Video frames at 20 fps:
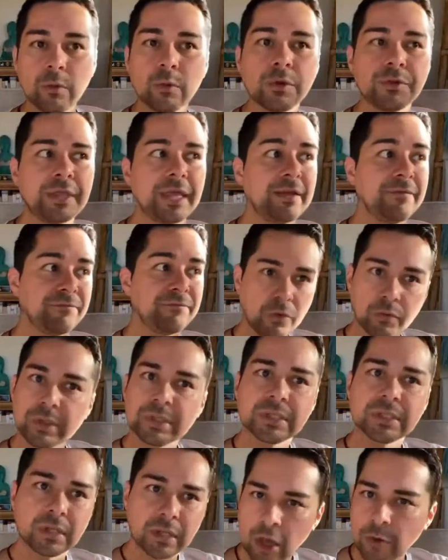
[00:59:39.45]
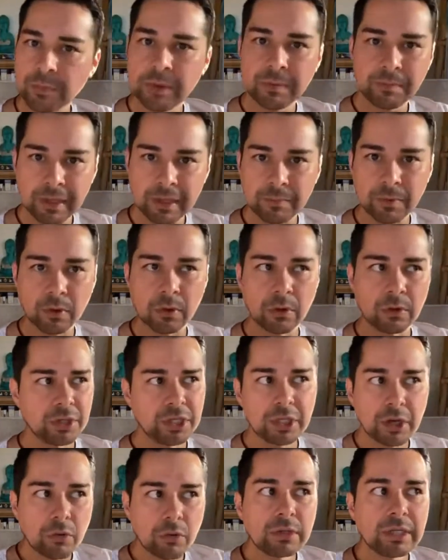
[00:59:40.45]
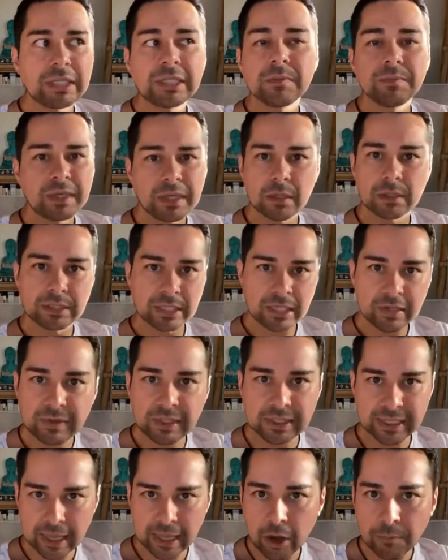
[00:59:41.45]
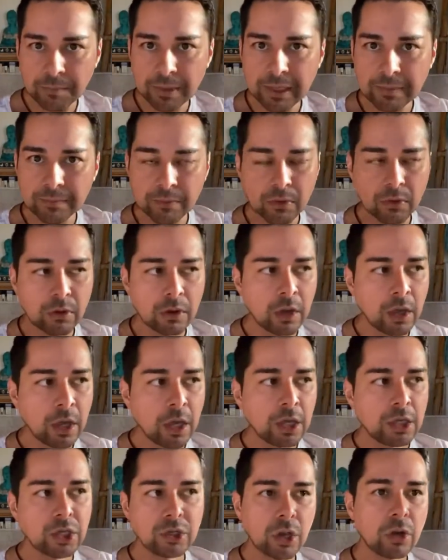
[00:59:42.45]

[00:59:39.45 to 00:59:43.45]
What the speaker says: Okay, well then focus on helping people. You don't need to be on TV to help people.